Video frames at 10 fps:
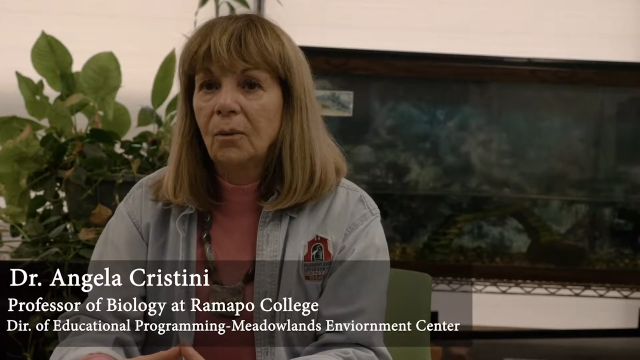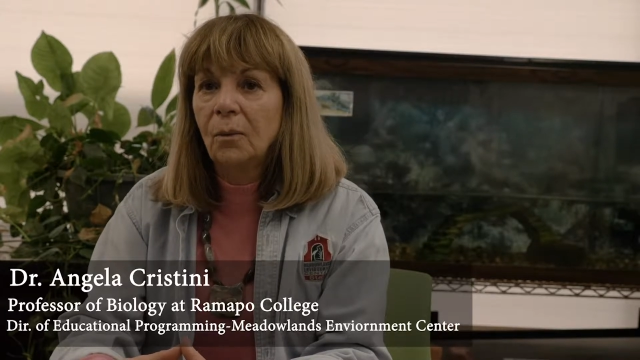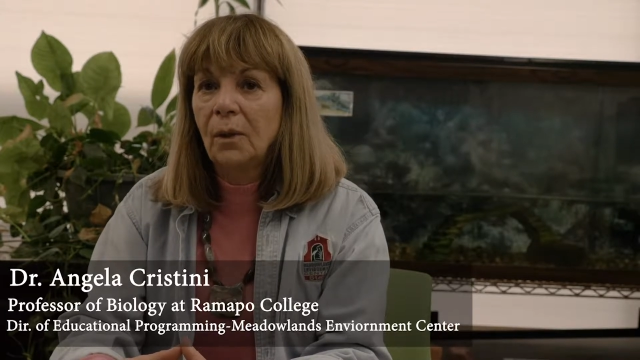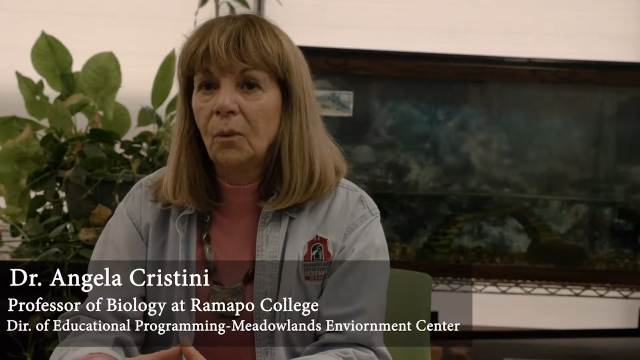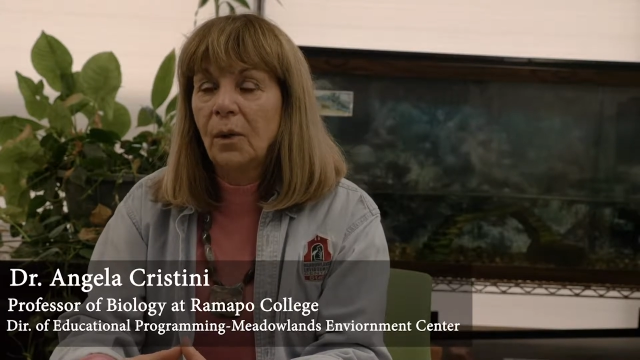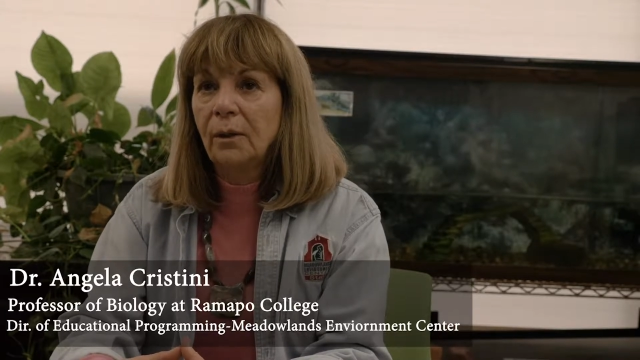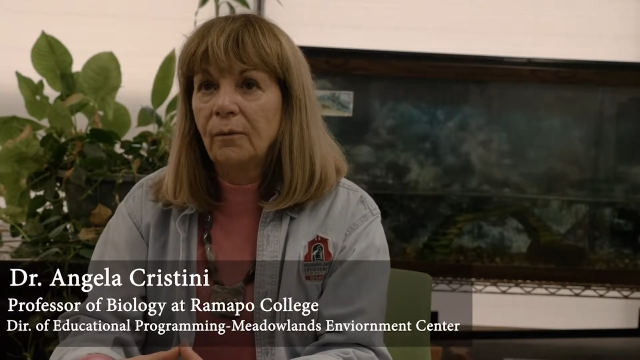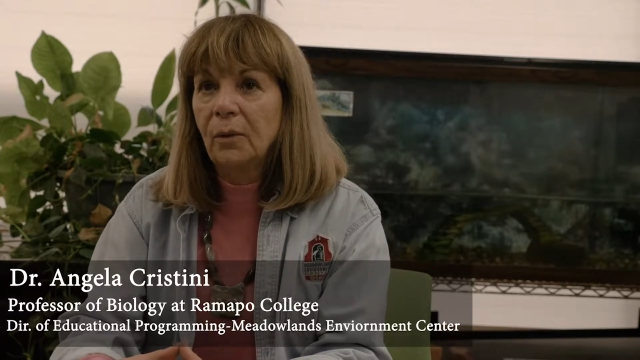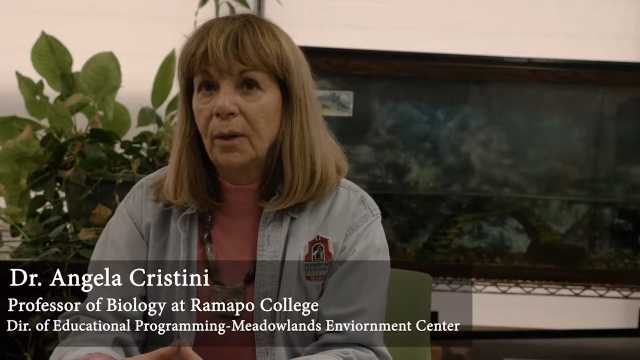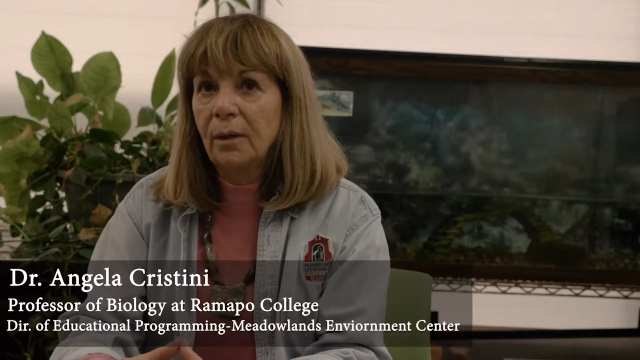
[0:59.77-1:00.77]
well, one of
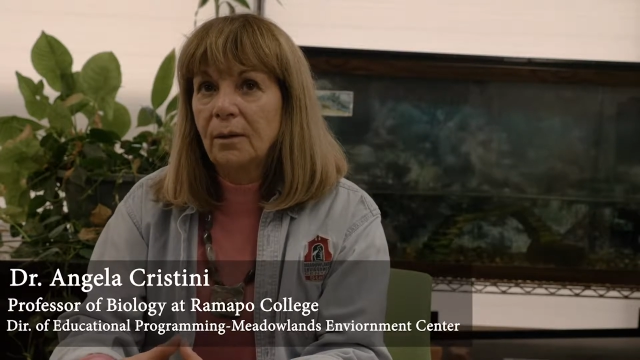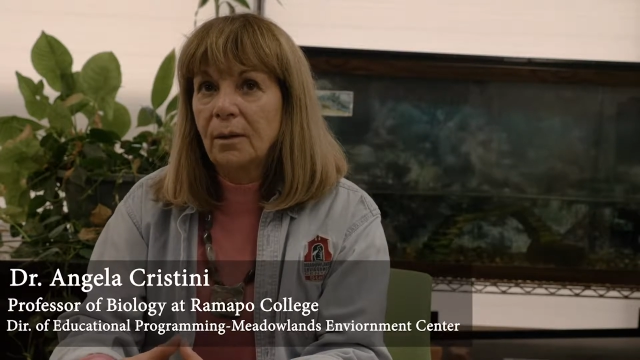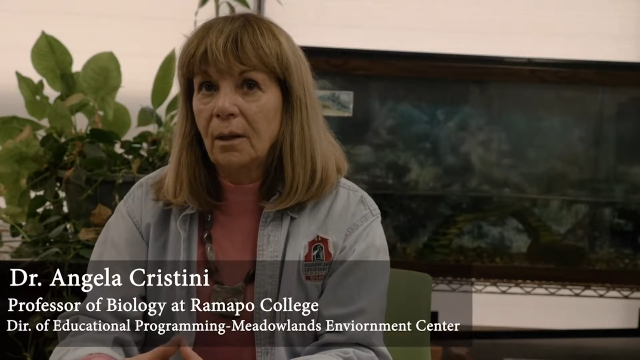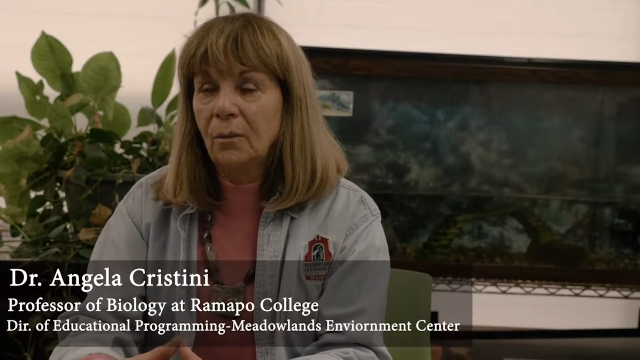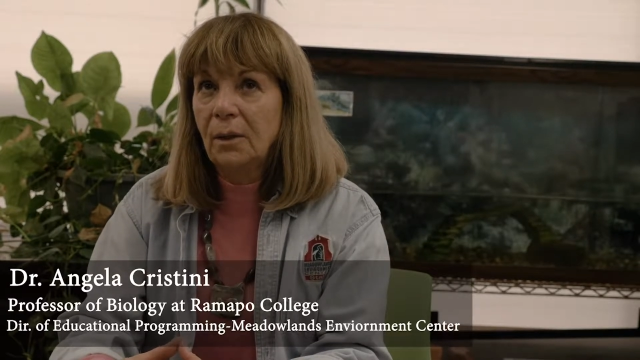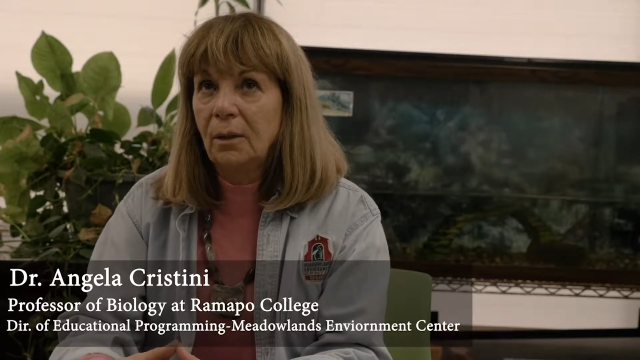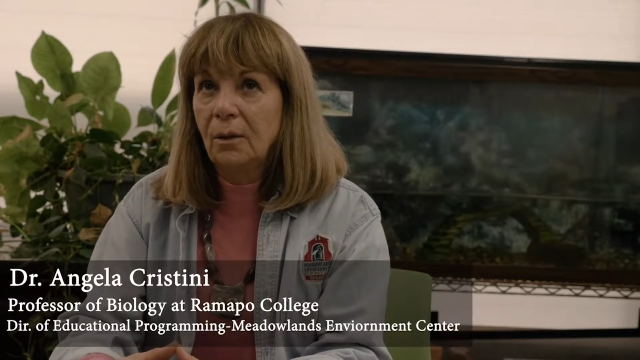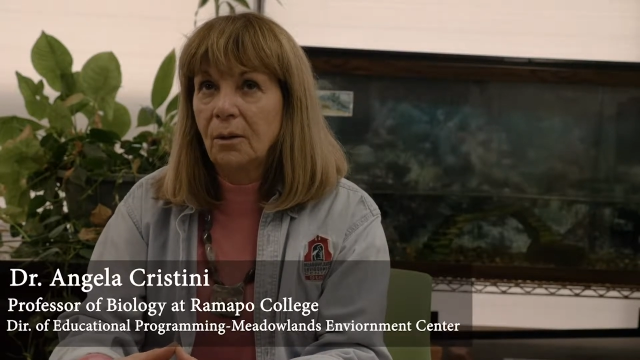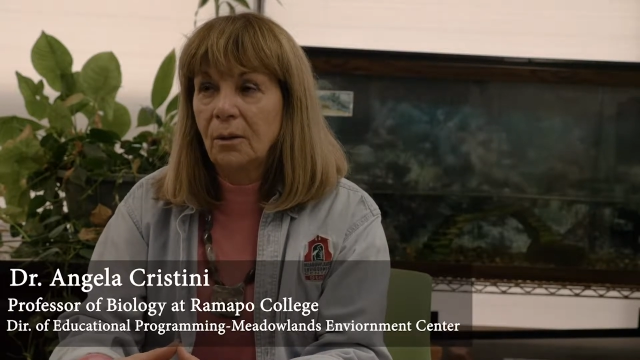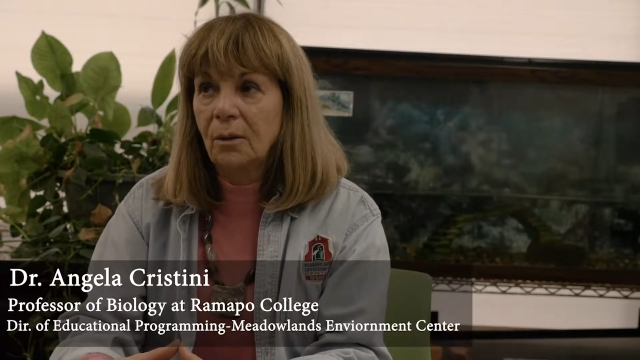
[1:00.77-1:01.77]
the ways that we
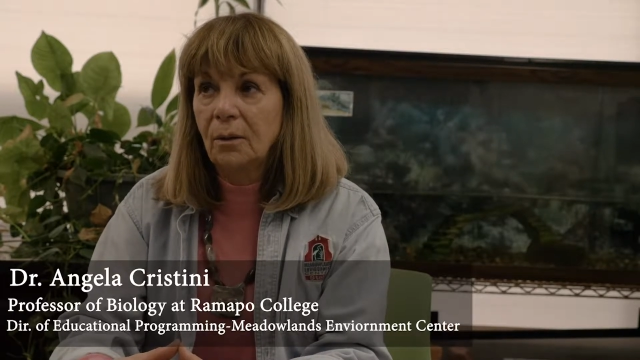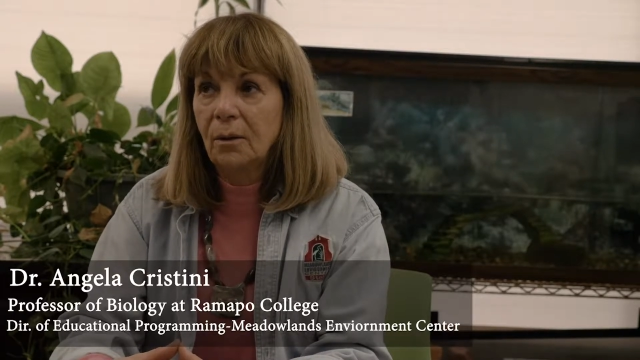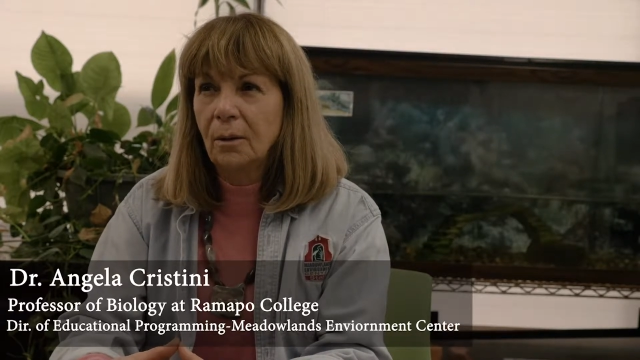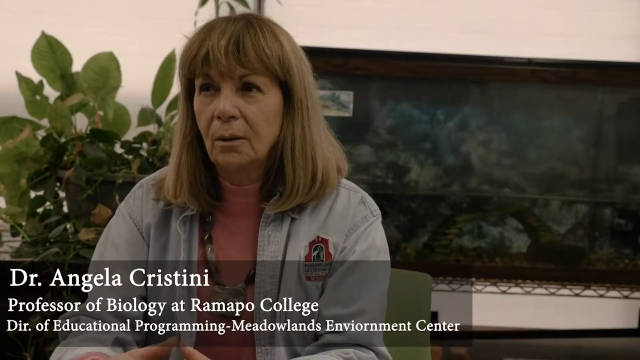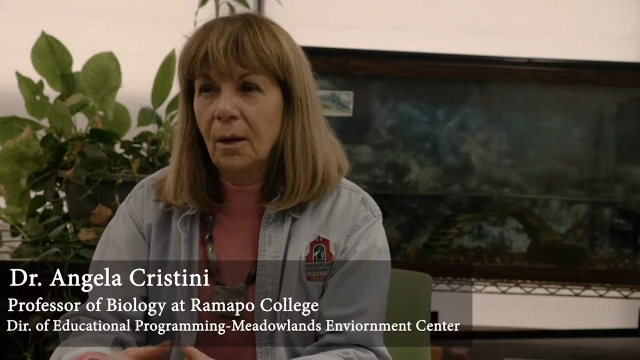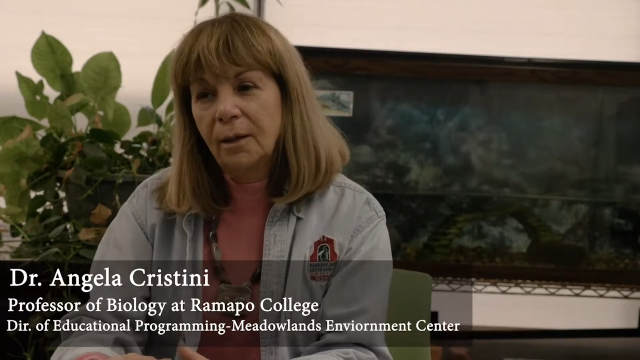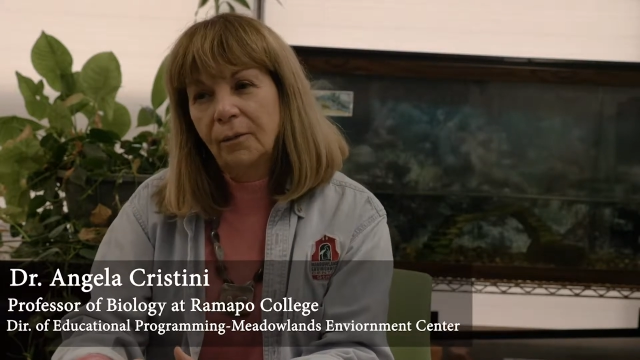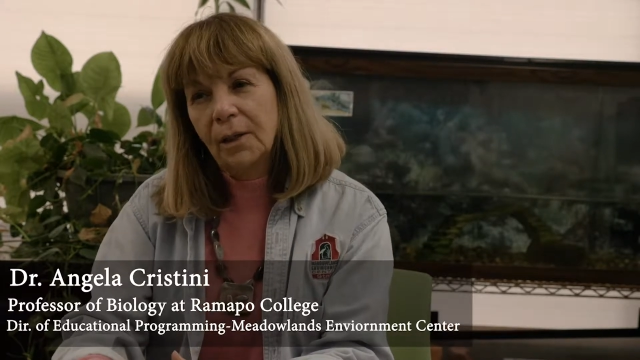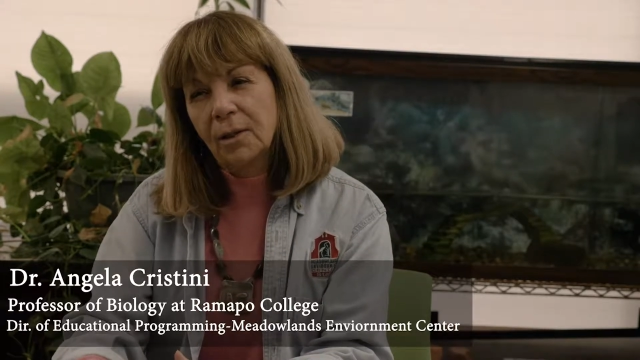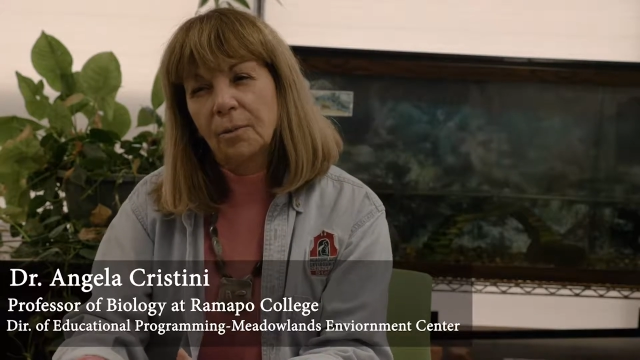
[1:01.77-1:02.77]
could kind
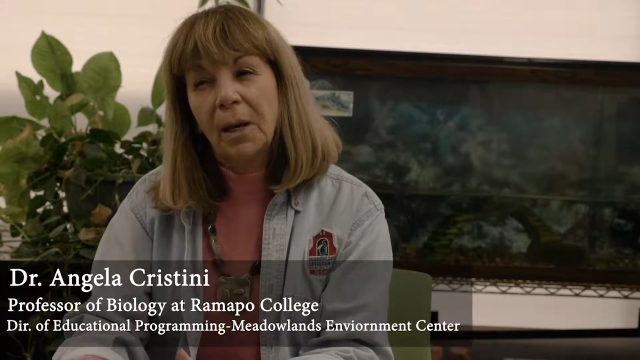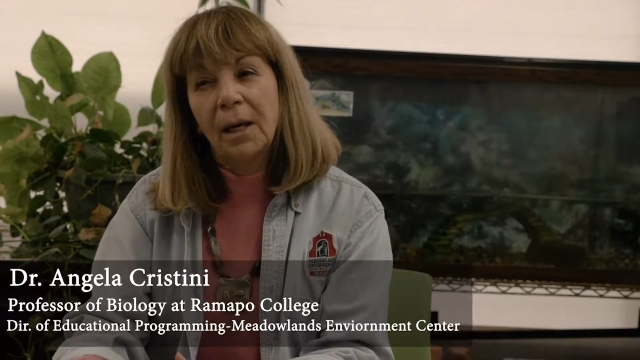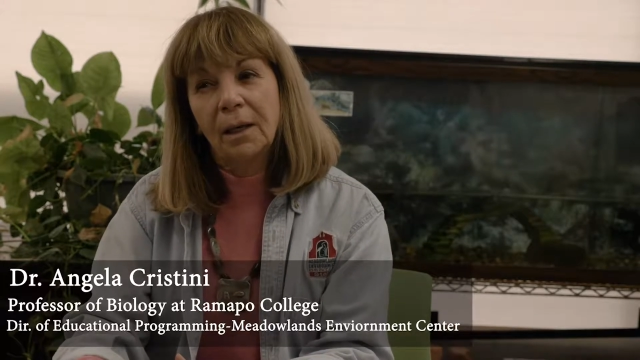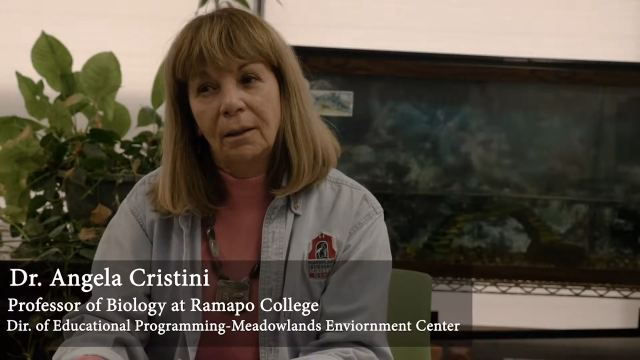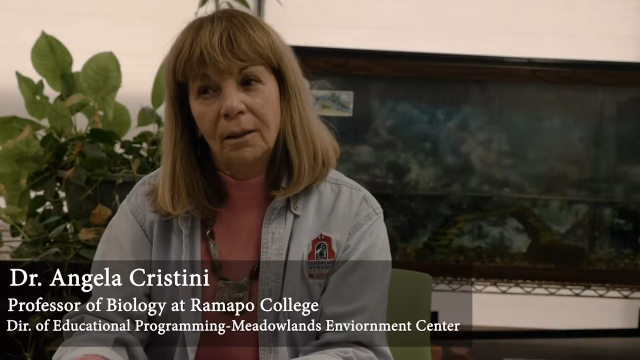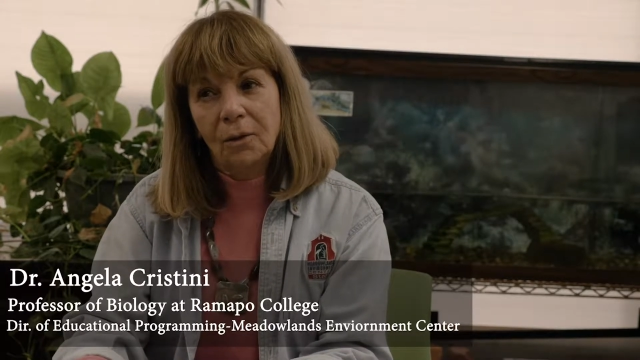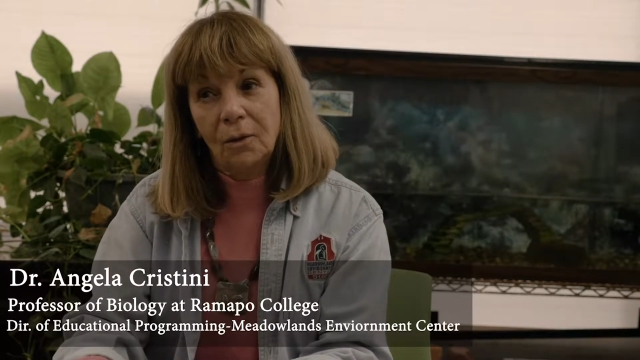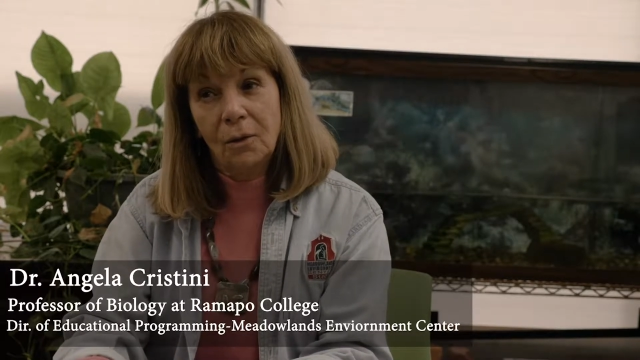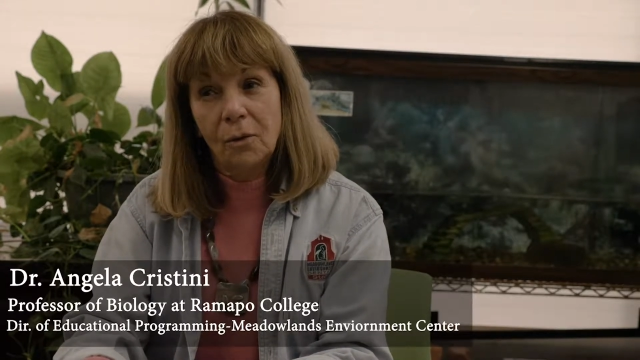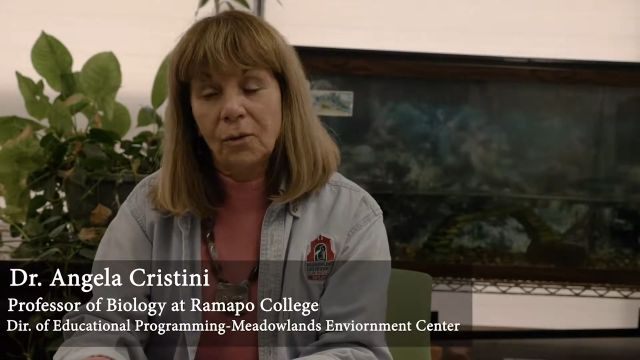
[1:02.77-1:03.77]
of expand this
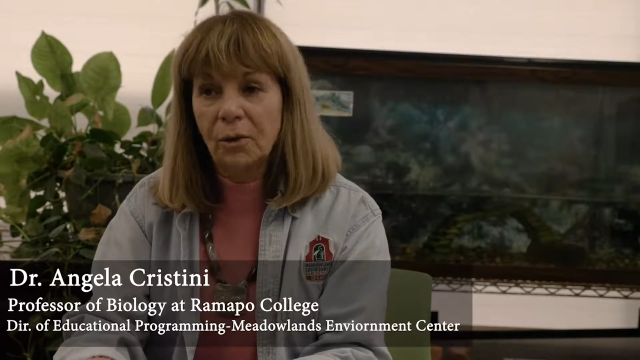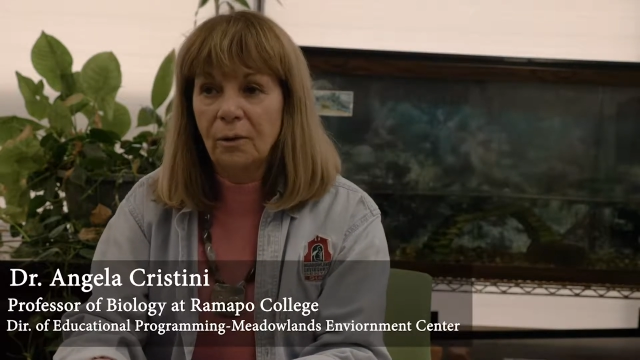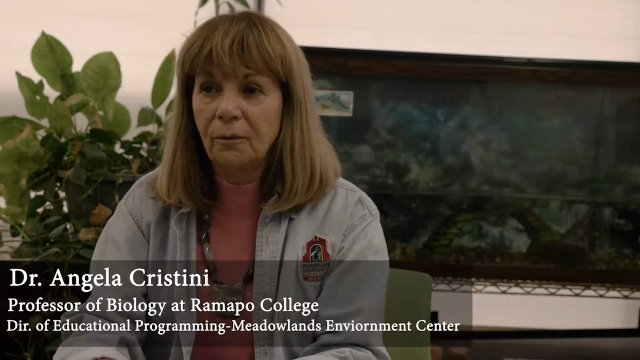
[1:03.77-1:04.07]
notion